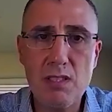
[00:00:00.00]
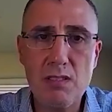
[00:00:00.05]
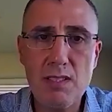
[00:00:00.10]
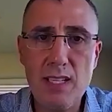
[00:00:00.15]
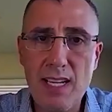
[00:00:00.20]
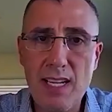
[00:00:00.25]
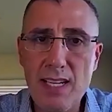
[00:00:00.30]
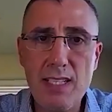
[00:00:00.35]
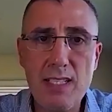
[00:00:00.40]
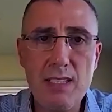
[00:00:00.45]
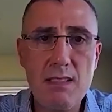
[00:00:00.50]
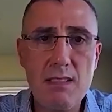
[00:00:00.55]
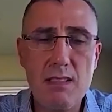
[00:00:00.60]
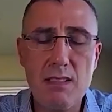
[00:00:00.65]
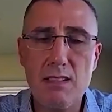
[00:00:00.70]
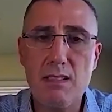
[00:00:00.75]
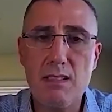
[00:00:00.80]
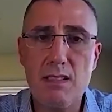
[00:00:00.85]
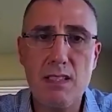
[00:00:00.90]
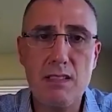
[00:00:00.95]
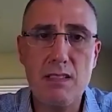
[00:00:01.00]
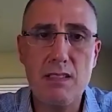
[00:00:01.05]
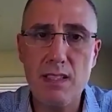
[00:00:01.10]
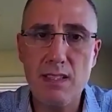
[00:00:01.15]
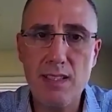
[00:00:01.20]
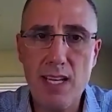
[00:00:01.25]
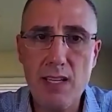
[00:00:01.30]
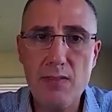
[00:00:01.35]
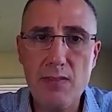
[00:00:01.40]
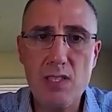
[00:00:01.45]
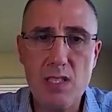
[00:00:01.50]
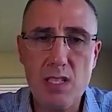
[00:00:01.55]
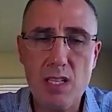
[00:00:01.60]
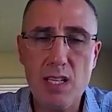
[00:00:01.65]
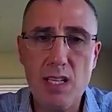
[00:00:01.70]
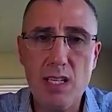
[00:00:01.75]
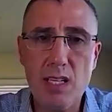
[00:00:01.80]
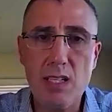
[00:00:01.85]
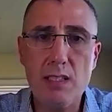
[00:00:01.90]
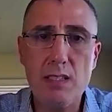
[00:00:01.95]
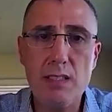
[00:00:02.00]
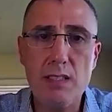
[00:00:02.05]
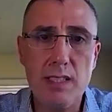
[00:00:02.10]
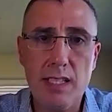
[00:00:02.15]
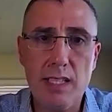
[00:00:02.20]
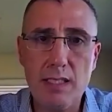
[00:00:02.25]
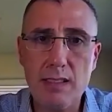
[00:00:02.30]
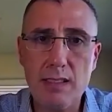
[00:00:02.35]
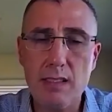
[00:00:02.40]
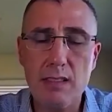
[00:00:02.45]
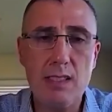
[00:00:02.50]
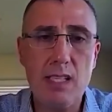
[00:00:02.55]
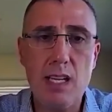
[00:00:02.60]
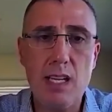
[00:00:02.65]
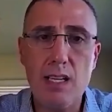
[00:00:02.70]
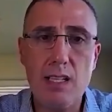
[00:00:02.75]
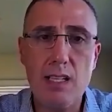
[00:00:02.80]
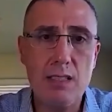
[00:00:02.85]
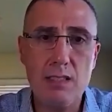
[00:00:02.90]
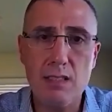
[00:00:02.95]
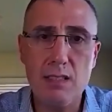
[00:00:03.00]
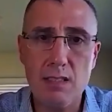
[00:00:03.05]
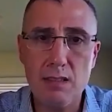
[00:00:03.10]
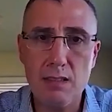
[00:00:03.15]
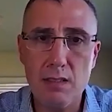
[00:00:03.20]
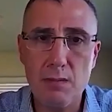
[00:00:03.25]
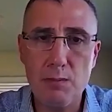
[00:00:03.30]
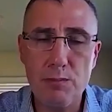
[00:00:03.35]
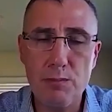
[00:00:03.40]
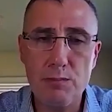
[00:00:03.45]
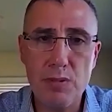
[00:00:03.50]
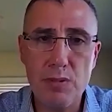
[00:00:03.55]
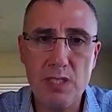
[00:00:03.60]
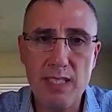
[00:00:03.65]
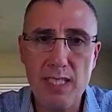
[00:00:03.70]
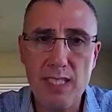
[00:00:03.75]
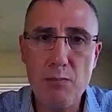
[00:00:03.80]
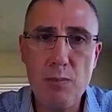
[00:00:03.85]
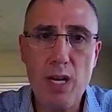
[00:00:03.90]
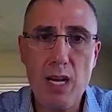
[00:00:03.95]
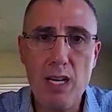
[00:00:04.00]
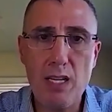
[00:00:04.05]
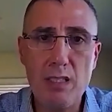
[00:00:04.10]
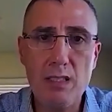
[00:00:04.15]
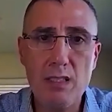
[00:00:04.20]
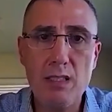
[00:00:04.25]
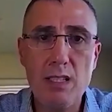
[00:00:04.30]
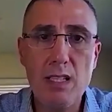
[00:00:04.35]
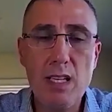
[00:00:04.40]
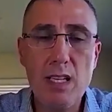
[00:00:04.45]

diet and then the lifestyle and the exercise and then the sleep pattern,